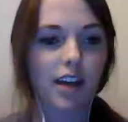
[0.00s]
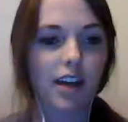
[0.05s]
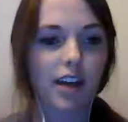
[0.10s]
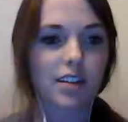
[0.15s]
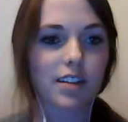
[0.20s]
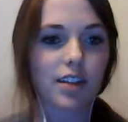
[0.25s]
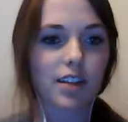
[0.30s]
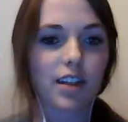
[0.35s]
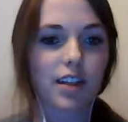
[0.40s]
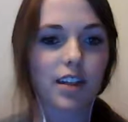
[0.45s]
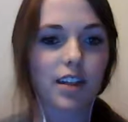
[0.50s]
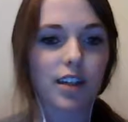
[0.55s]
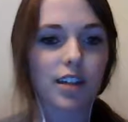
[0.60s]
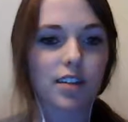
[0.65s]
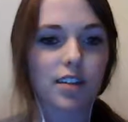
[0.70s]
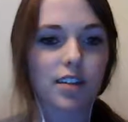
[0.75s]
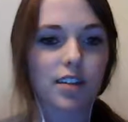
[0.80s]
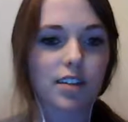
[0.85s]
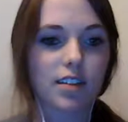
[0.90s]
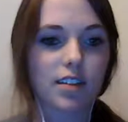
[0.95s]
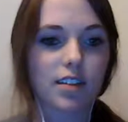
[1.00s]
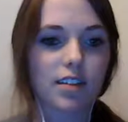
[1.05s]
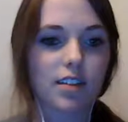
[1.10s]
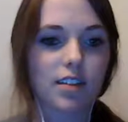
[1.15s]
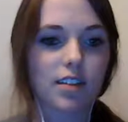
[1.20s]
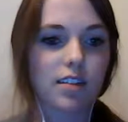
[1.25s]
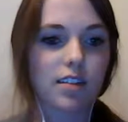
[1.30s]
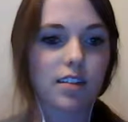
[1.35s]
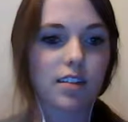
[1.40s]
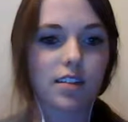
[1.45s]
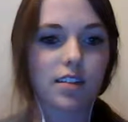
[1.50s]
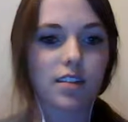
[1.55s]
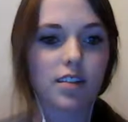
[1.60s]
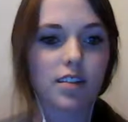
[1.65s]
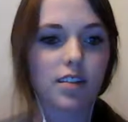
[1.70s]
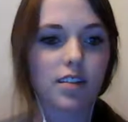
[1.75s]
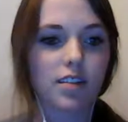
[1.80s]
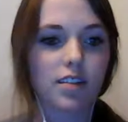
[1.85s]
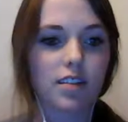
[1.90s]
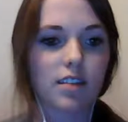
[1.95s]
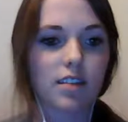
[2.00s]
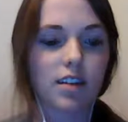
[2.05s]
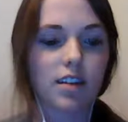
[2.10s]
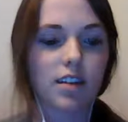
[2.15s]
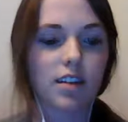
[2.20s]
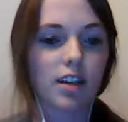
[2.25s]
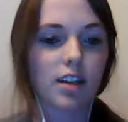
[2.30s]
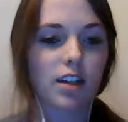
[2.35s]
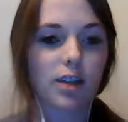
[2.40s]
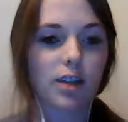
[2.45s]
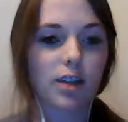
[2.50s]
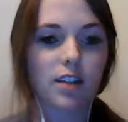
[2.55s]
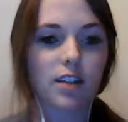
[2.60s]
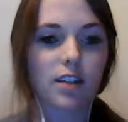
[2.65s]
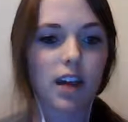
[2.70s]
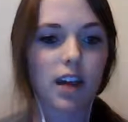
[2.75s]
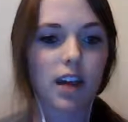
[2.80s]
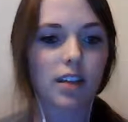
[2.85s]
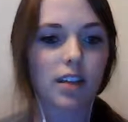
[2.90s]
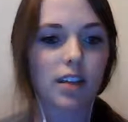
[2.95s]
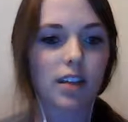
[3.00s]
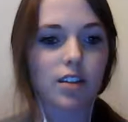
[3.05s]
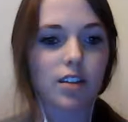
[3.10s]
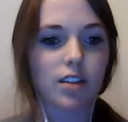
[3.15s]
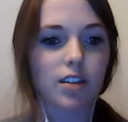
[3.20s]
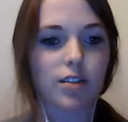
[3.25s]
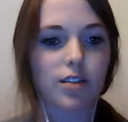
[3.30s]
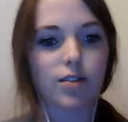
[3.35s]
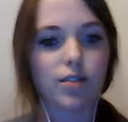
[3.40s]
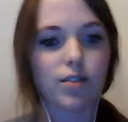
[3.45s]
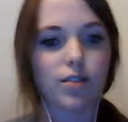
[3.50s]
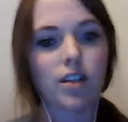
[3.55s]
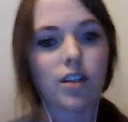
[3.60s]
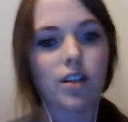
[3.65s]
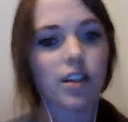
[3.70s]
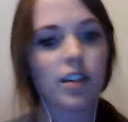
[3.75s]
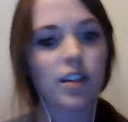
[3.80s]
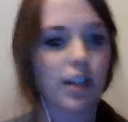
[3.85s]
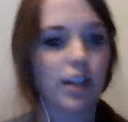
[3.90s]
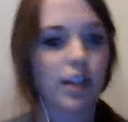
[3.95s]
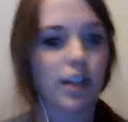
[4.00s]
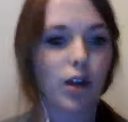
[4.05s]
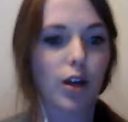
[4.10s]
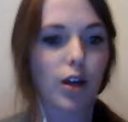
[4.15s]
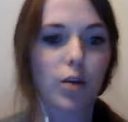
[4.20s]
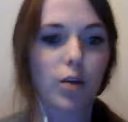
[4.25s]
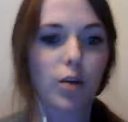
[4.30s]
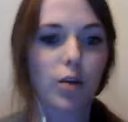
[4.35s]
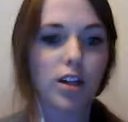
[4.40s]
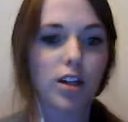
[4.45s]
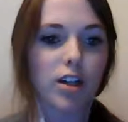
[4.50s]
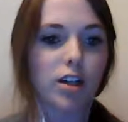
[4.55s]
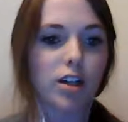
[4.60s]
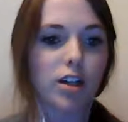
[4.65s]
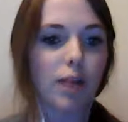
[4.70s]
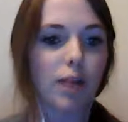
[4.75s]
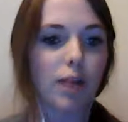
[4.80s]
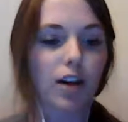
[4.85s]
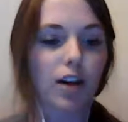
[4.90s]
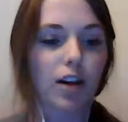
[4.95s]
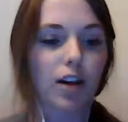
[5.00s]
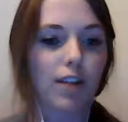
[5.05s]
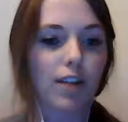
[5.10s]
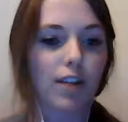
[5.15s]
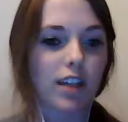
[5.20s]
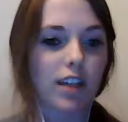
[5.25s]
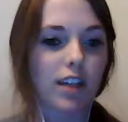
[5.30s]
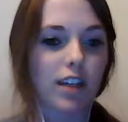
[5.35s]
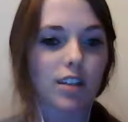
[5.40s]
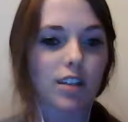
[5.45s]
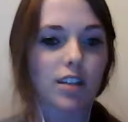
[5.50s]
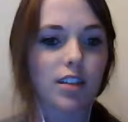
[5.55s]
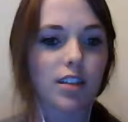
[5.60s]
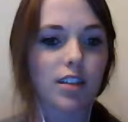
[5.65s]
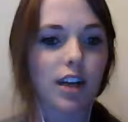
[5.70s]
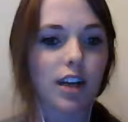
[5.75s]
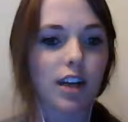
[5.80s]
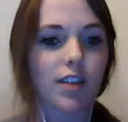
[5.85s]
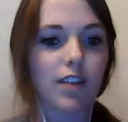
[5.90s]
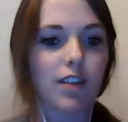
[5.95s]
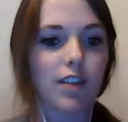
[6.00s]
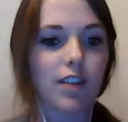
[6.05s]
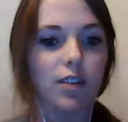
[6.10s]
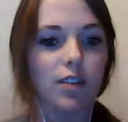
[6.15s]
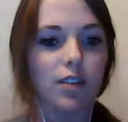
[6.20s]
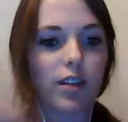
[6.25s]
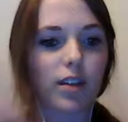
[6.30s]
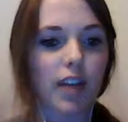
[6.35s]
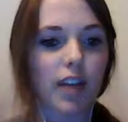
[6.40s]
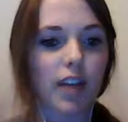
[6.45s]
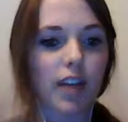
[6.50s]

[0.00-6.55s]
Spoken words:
so then an attorney was talking to like a coworker about confidential stuff, and so it gave